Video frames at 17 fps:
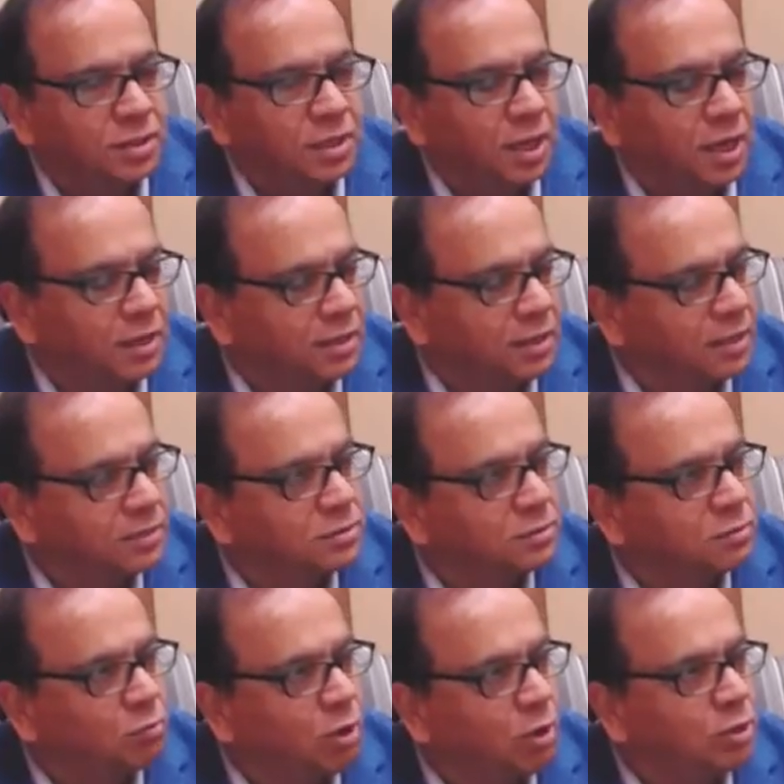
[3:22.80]
and
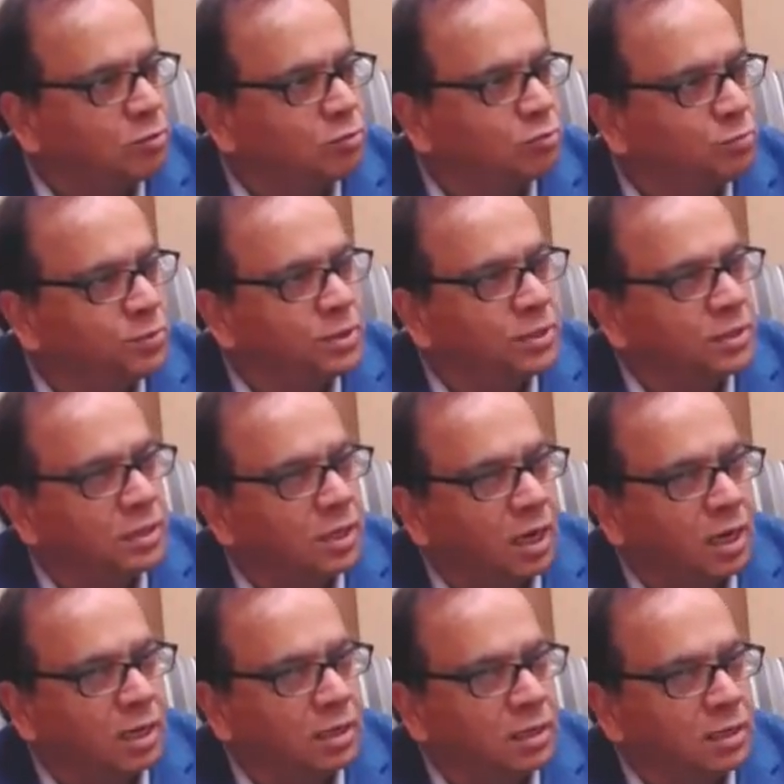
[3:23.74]
doesn't want to be
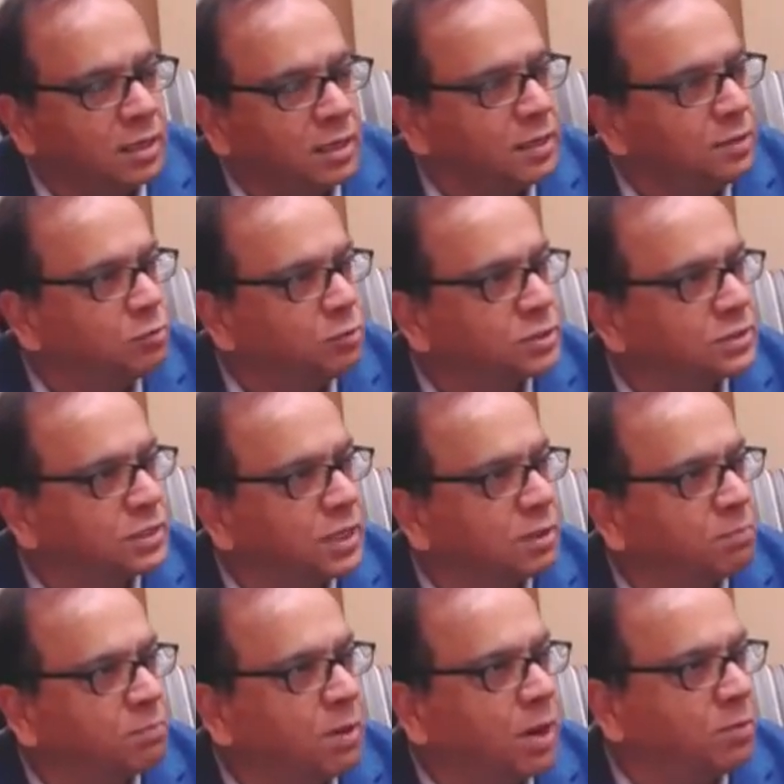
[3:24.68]
under any Western
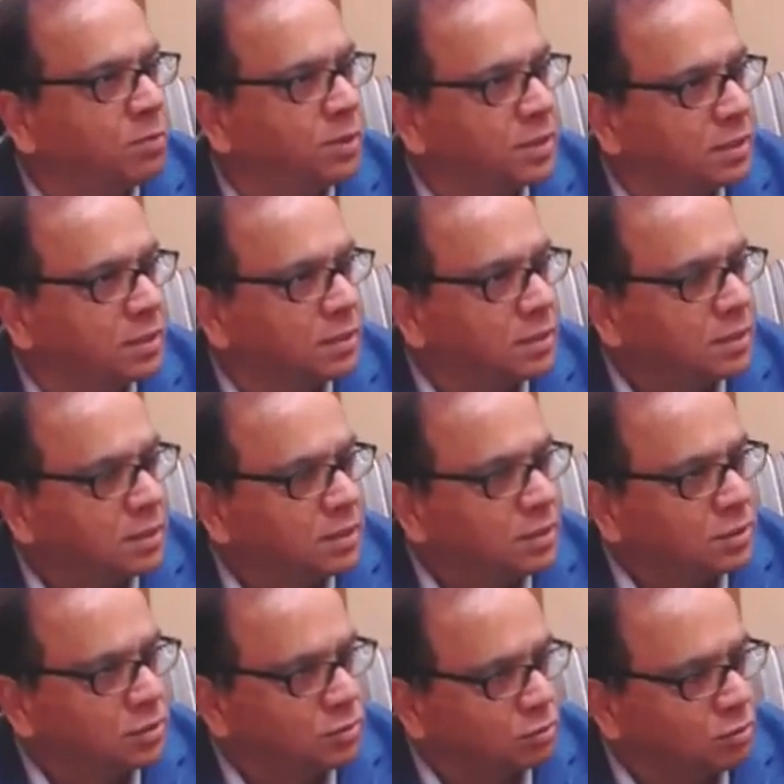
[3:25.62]
power,
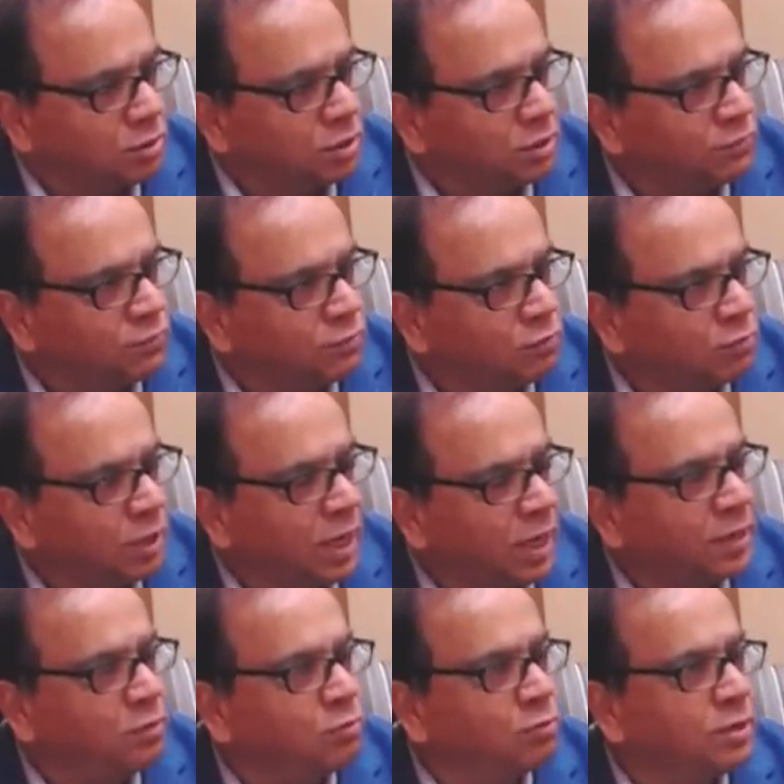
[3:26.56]
so if you
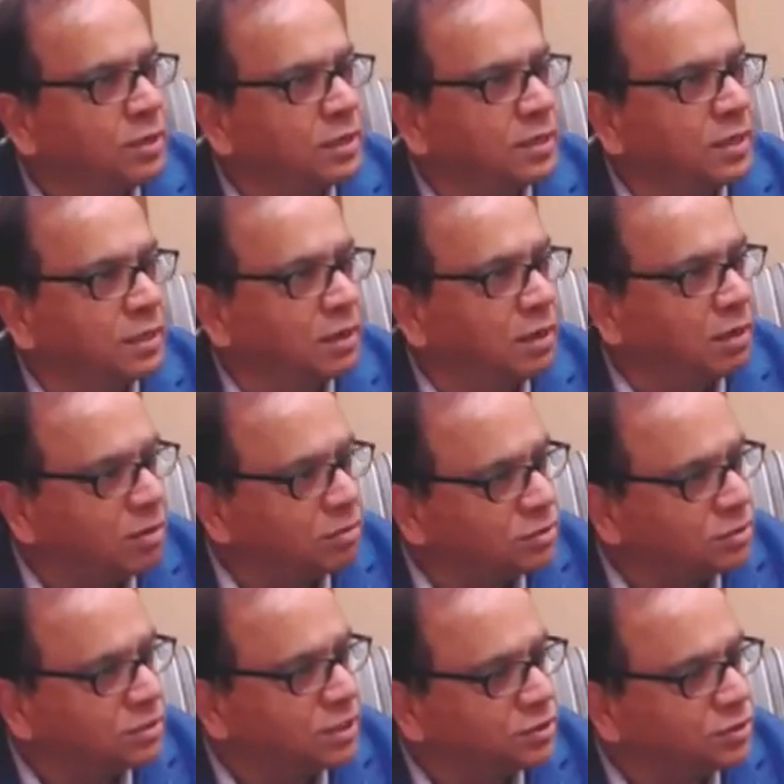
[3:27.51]
had to get
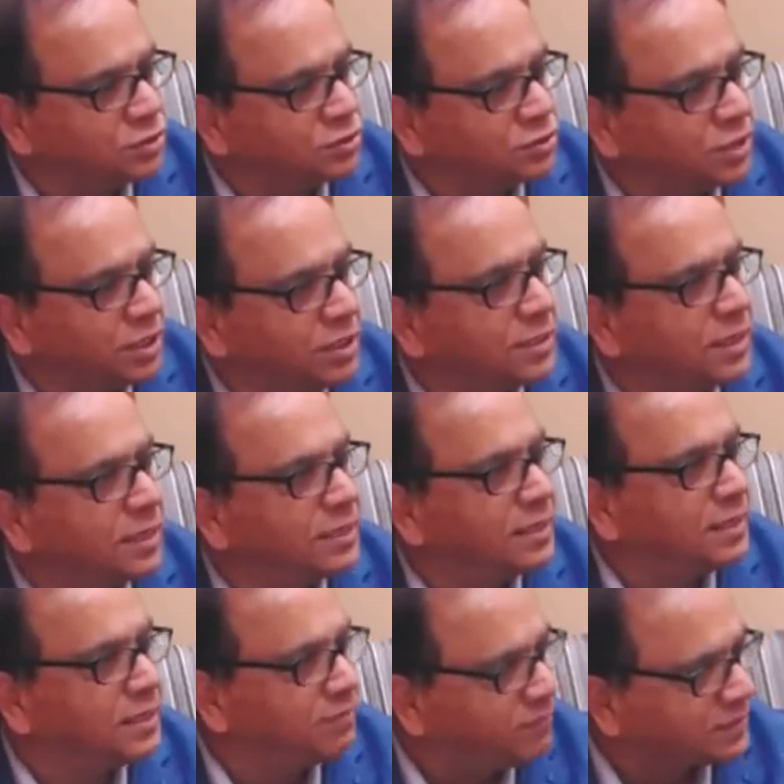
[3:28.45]
technology and trade and the
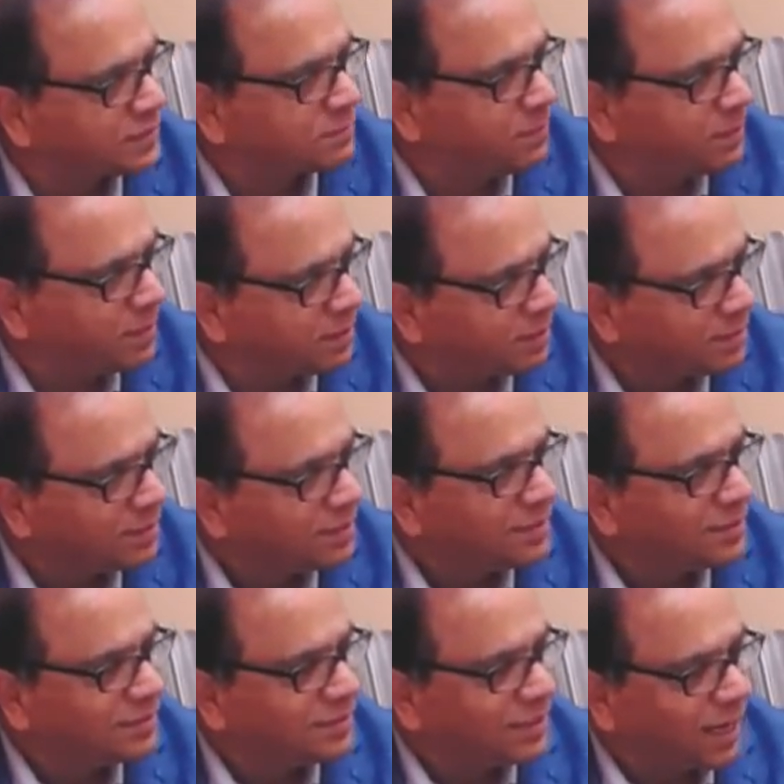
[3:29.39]
investment,
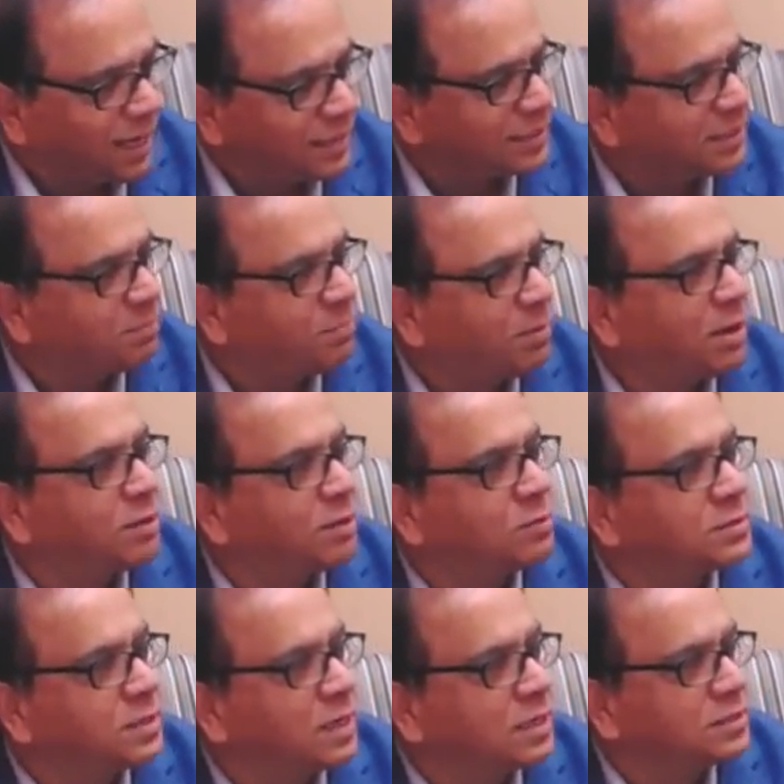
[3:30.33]
the other power
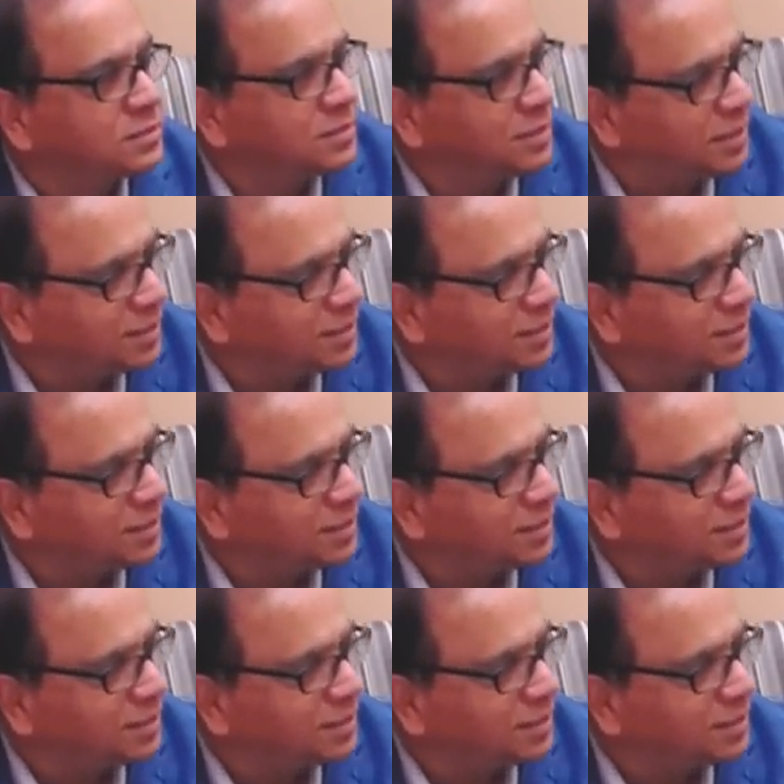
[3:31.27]
was Russia.